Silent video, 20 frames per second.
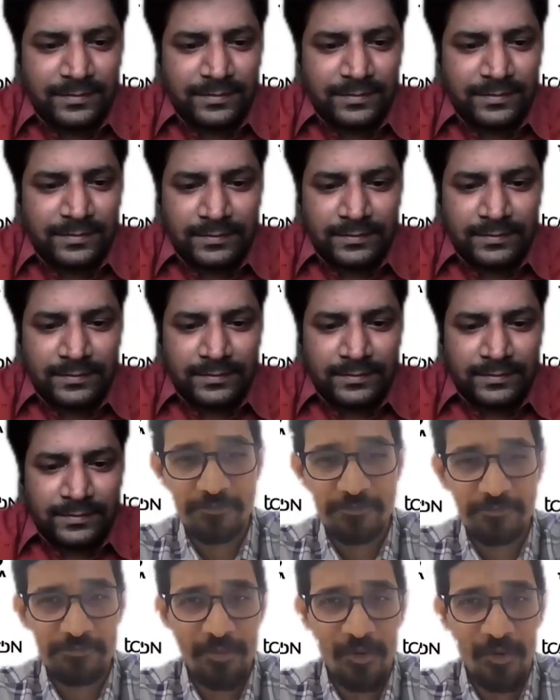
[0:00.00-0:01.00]
Uh,
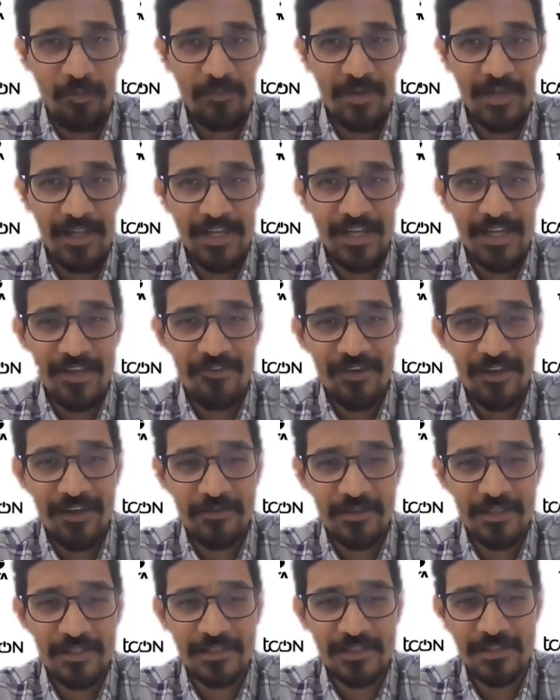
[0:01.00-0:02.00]
Probably we have
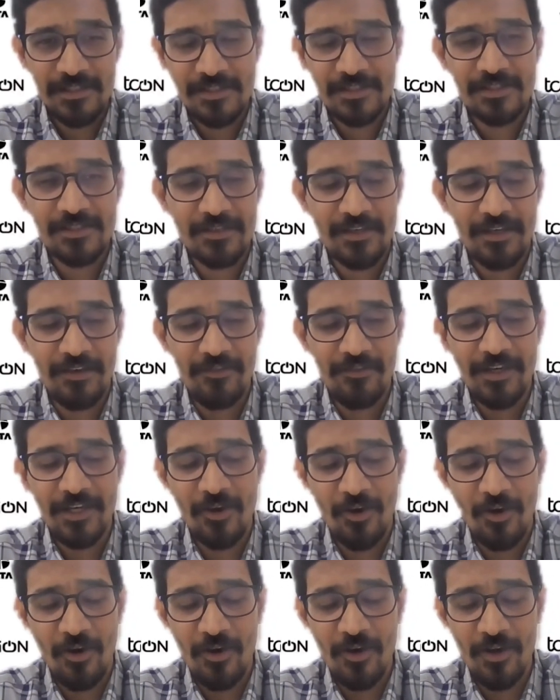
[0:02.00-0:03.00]
covered
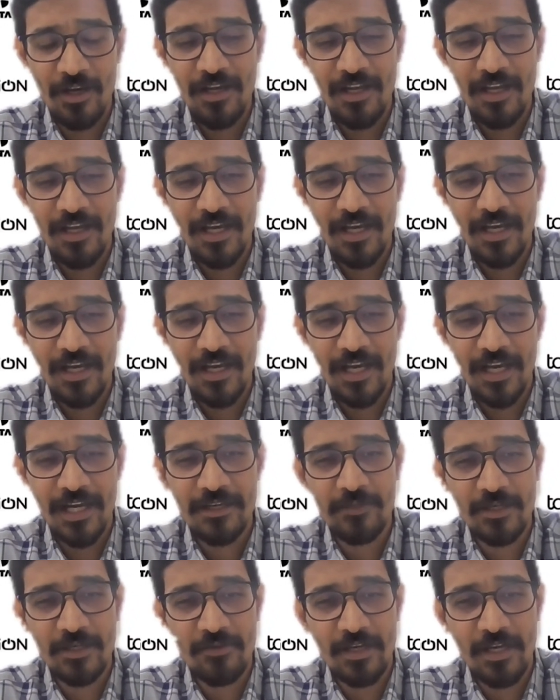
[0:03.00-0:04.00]
all, and
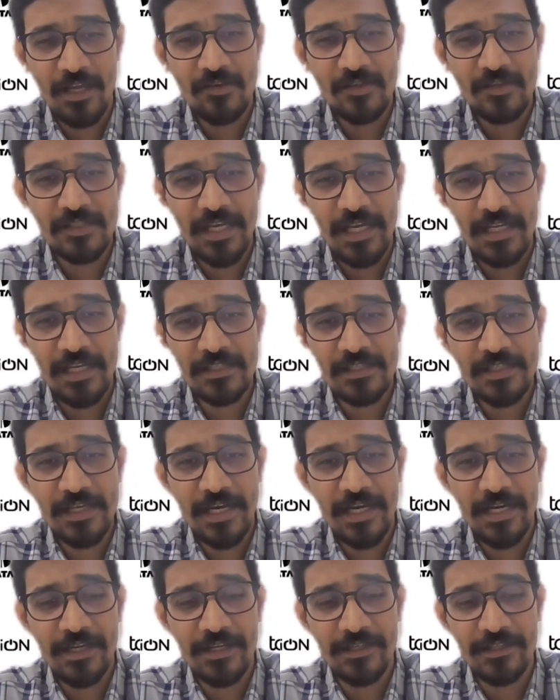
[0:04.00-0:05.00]
but what I would say is
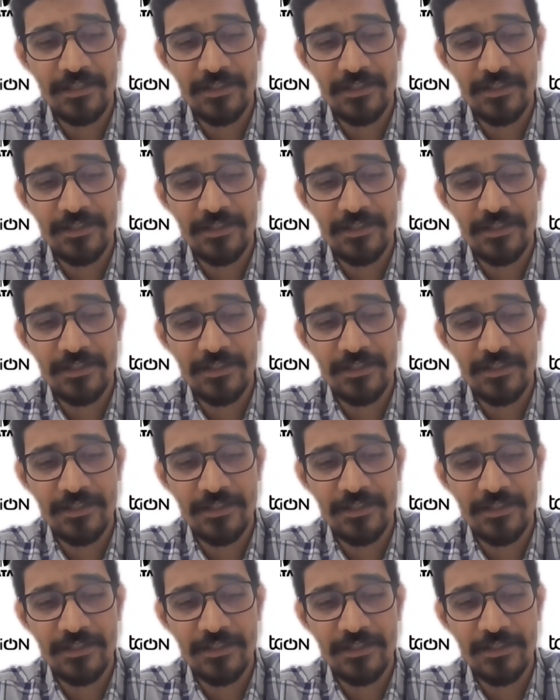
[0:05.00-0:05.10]
that